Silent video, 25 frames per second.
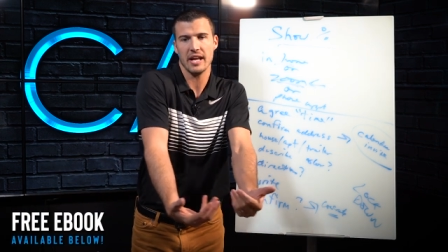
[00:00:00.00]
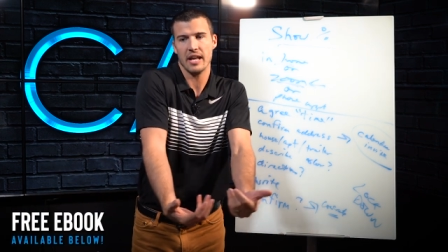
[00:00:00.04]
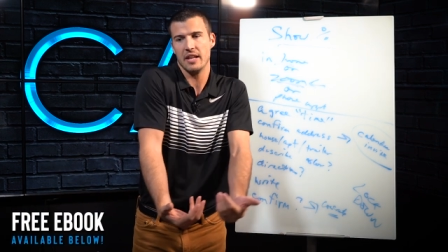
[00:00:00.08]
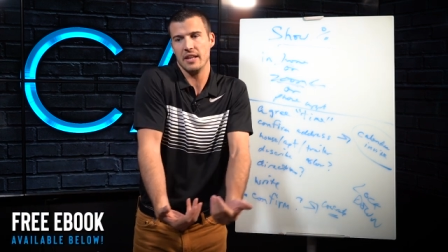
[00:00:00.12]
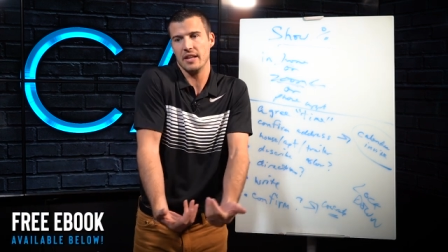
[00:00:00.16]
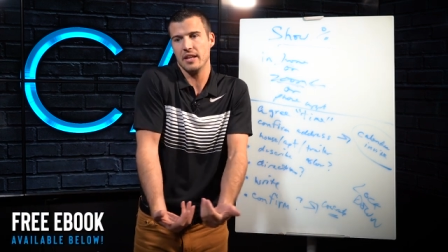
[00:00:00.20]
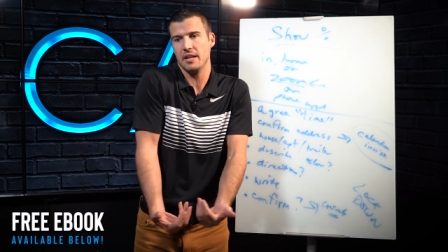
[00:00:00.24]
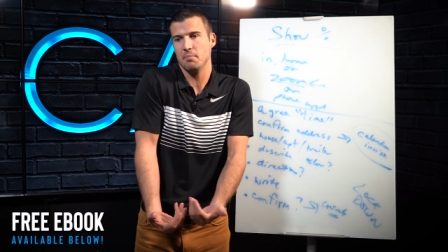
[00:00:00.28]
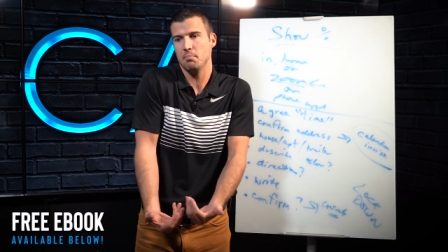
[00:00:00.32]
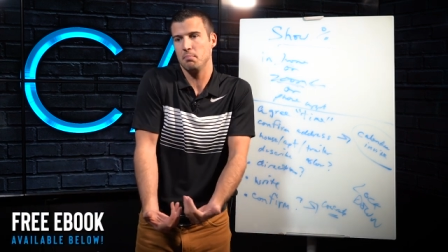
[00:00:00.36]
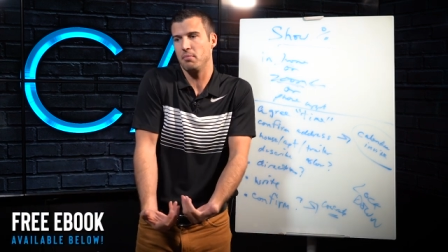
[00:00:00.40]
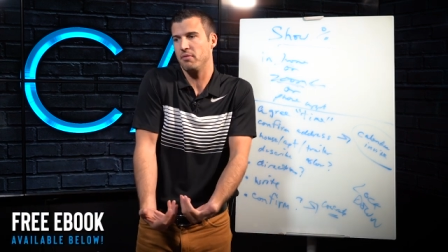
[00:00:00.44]

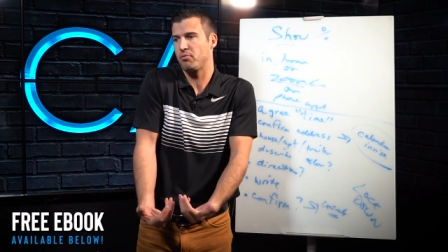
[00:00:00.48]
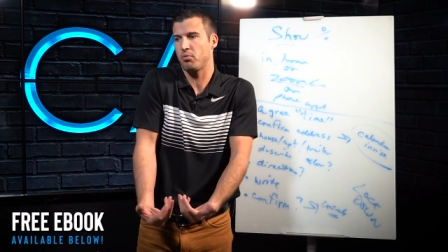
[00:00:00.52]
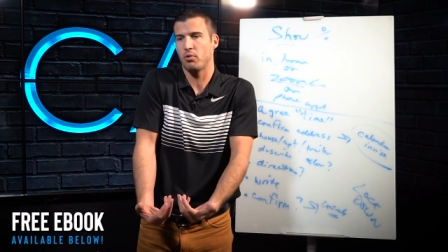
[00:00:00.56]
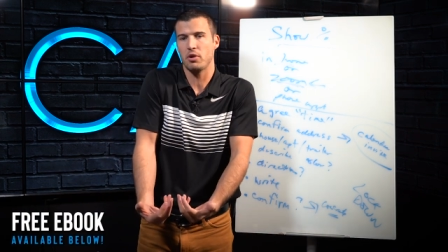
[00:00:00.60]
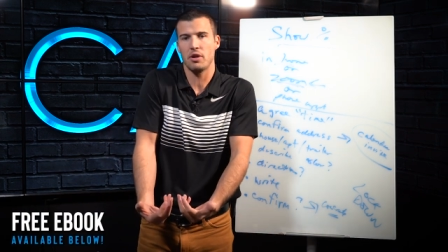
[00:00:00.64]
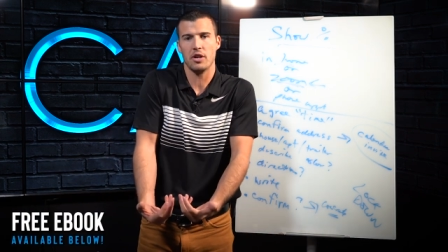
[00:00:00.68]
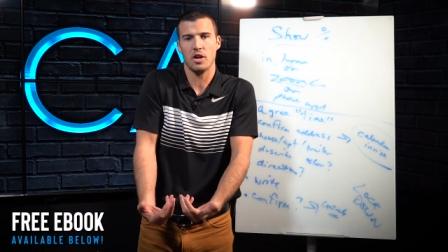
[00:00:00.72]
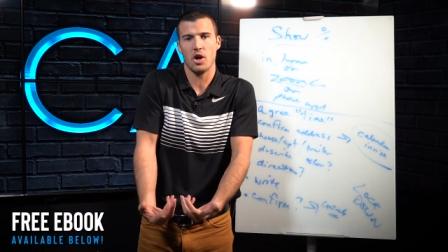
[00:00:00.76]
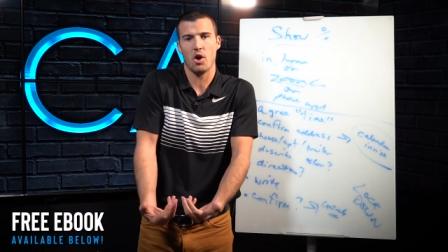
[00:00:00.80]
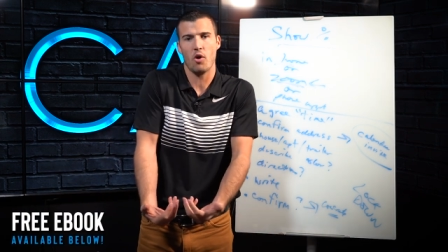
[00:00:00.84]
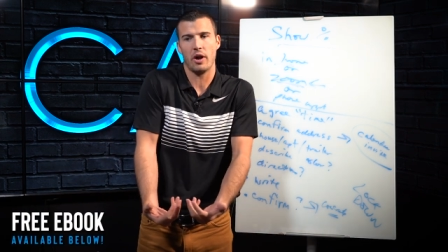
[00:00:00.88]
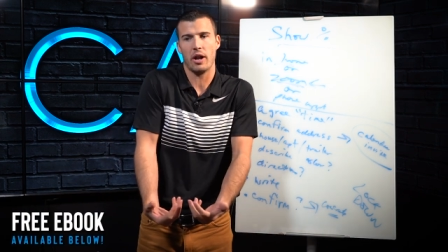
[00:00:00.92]
And then before
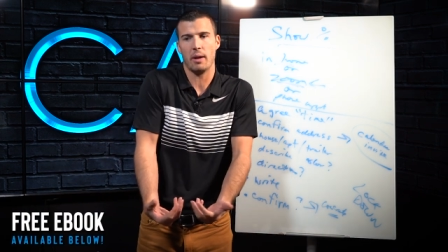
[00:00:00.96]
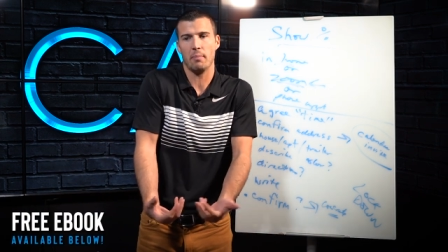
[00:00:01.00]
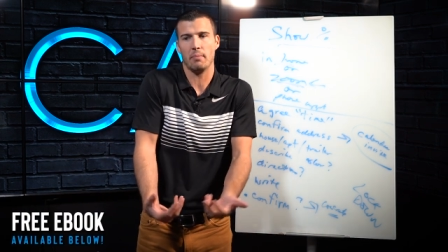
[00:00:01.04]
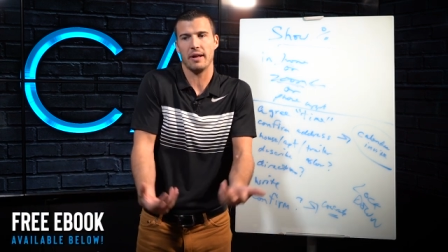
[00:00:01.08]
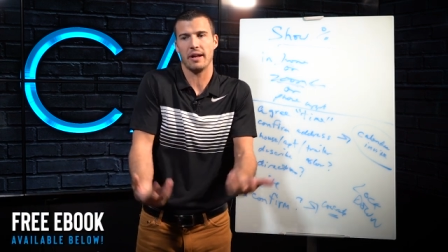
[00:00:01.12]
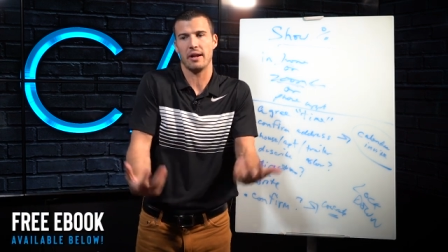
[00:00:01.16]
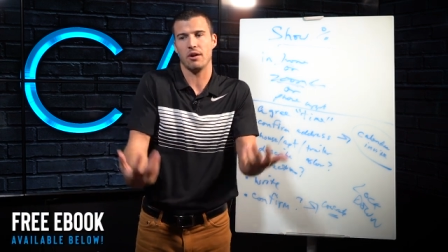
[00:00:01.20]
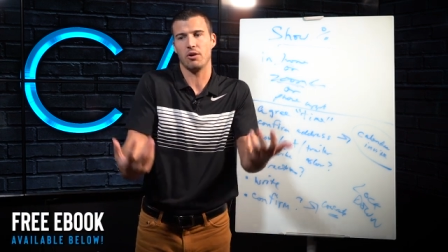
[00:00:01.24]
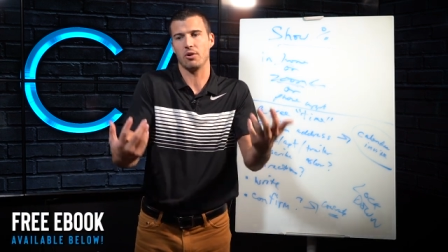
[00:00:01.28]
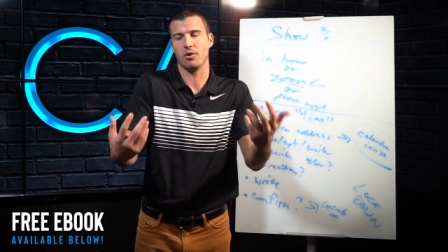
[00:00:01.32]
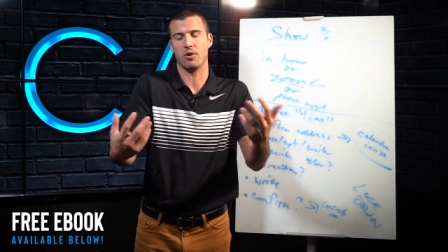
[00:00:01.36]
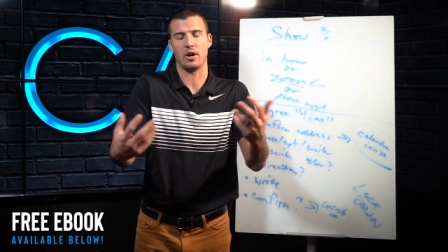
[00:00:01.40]
you know it, I'm
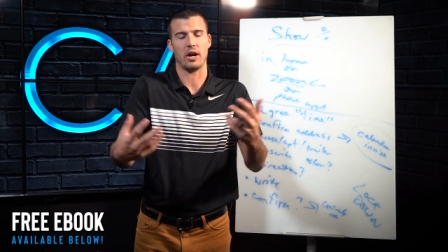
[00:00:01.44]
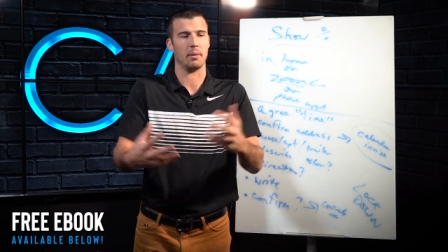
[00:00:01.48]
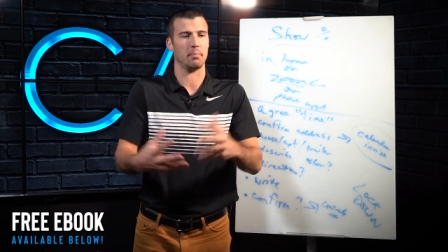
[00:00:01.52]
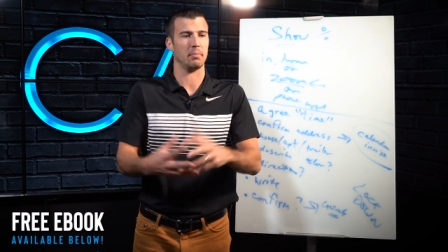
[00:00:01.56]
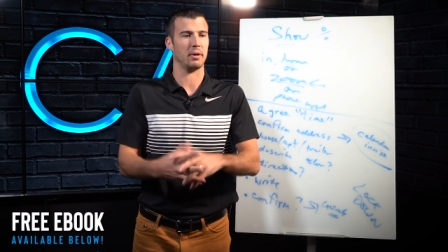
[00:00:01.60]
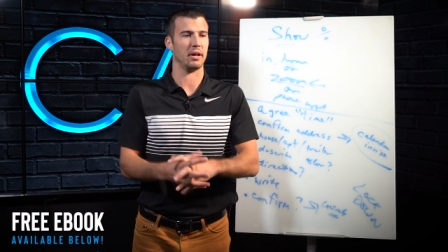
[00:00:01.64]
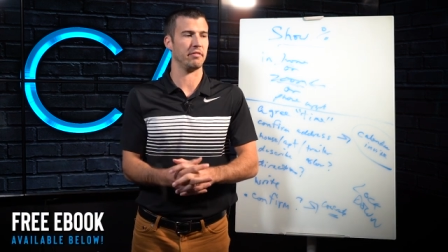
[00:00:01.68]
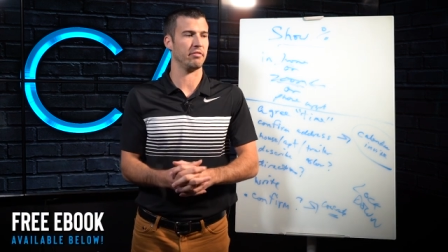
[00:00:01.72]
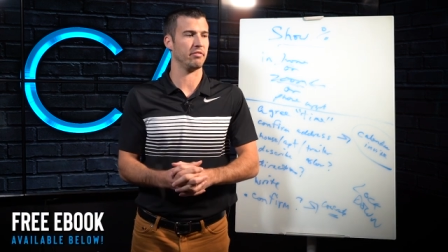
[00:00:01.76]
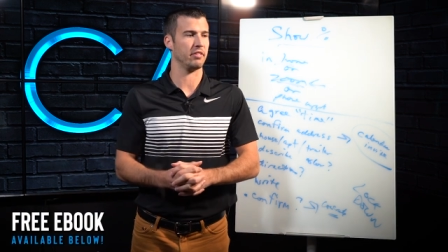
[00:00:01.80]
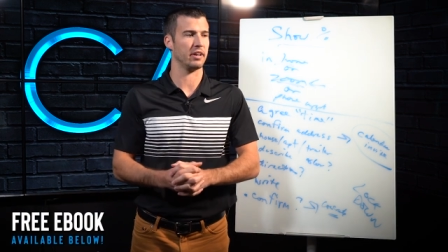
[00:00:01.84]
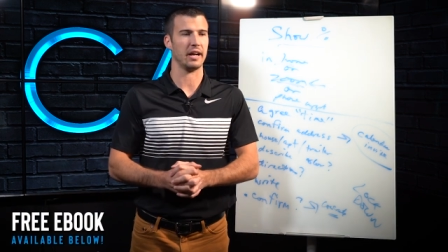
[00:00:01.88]
like, oh
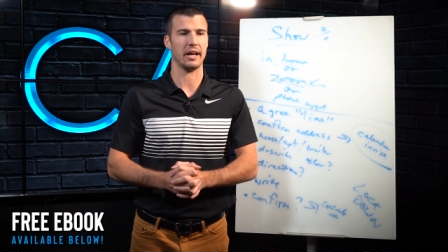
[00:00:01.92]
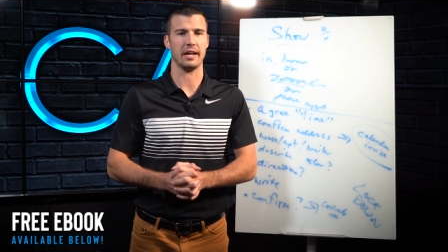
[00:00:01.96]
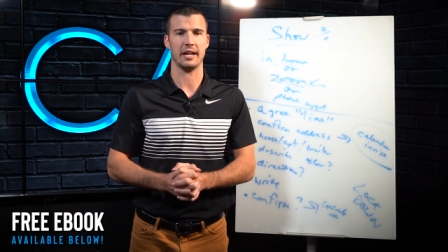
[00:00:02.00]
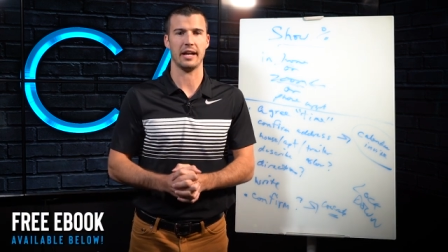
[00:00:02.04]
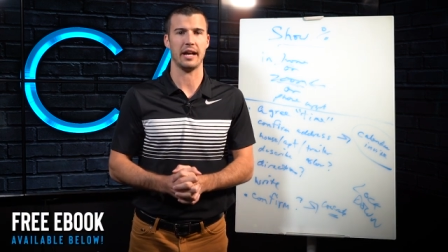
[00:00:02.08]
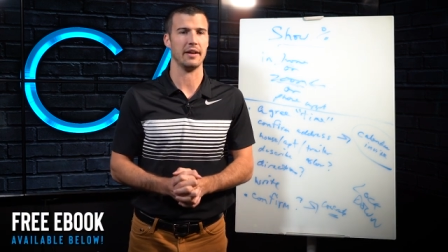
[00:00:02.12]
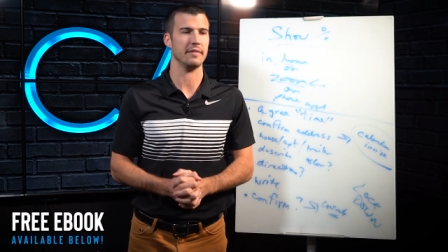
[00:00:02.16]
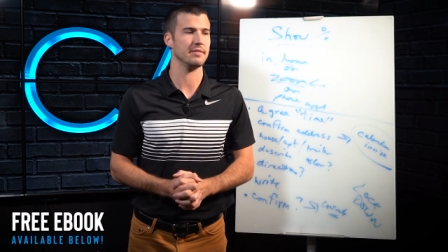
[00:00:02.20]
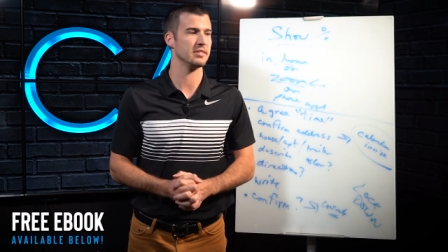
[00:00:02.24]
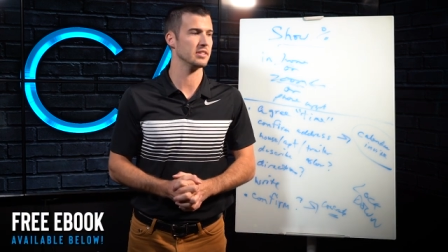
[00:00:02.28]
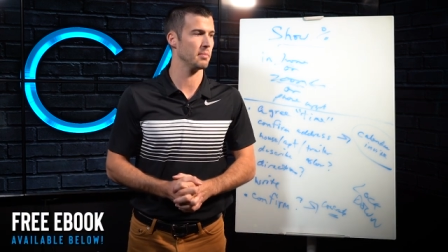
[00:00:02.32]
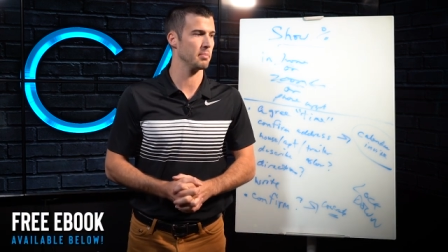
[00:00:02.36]
crap, I forgot, I
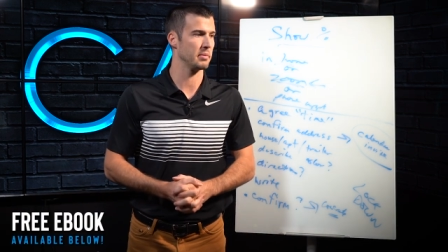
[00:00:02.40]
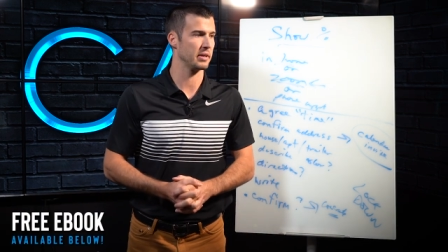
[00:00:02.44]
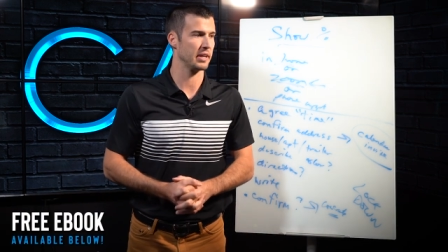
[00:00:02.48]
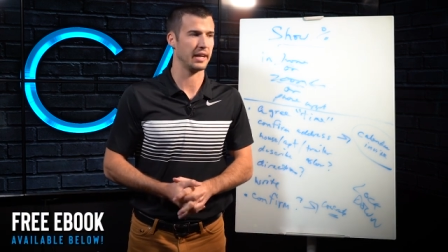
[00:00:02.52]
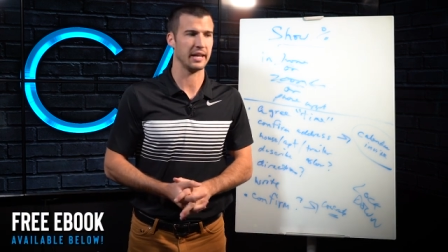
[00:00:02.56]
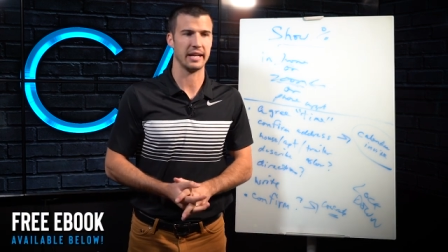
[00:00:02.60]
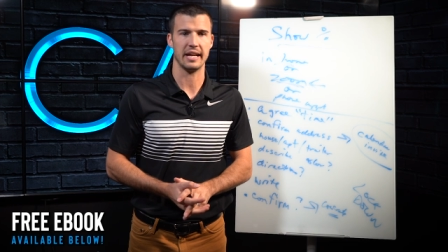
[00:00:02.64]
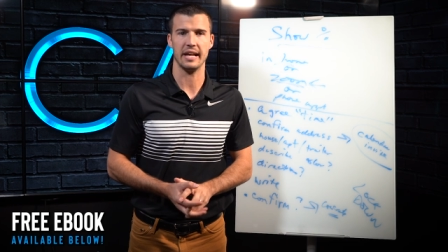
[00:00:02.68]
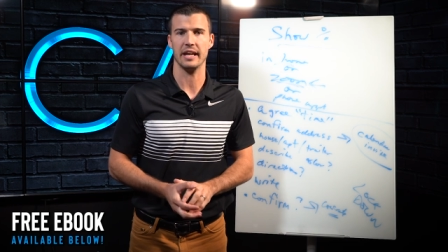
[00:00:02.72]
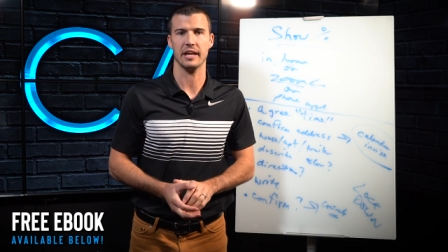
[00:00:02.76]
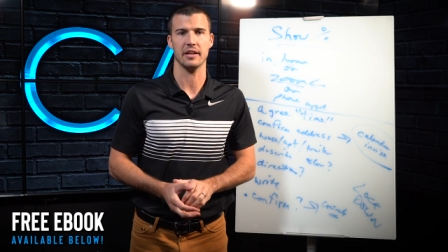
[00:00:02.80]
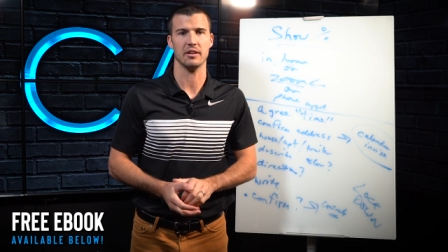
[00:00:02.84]
have something
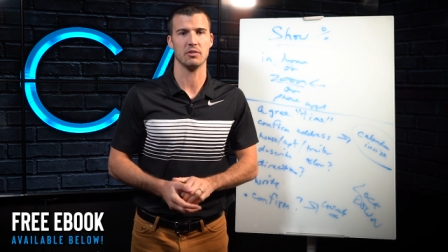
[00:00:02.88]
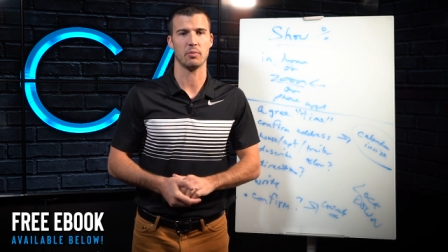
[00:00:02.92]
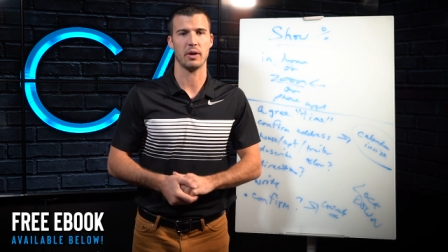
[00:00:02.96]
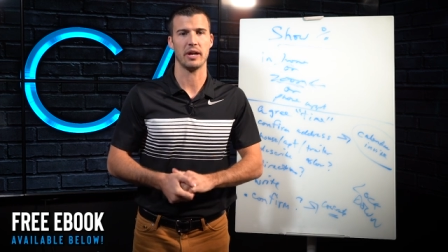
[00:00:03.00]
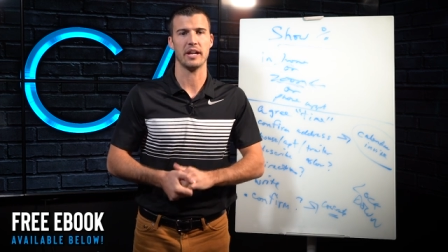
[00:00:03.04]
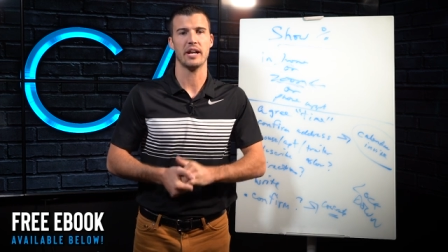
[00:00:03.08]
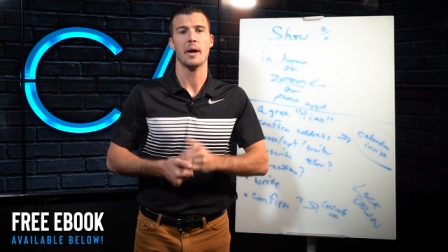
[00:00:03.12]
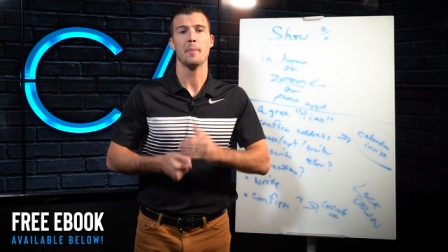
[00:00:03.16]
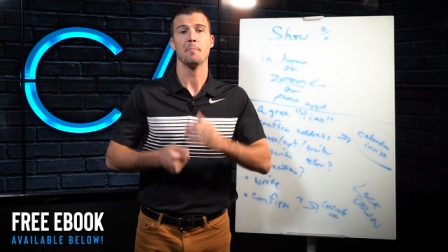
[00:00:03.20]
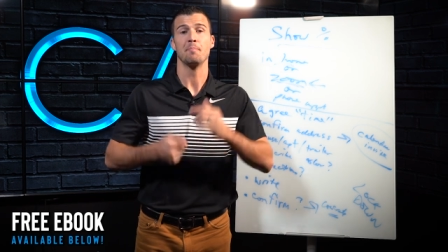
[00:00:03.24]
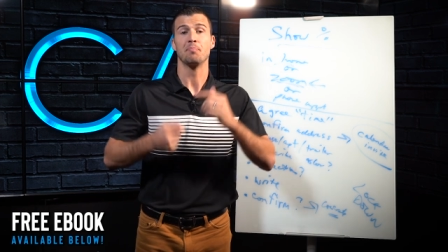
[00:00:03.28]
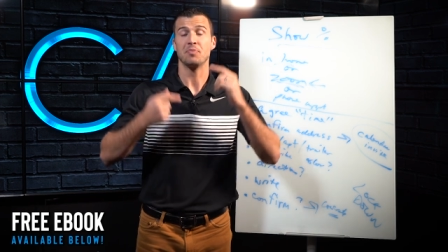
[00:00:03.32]
I can't,
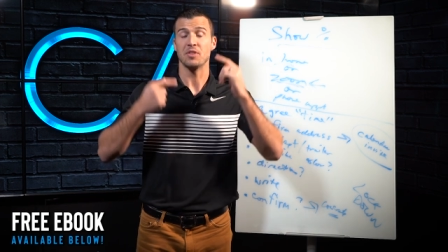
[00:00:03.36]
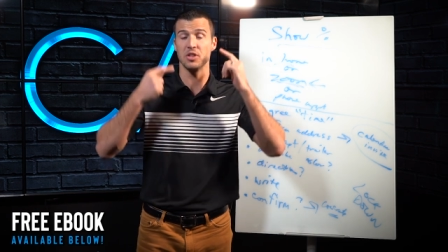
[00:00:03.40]
right?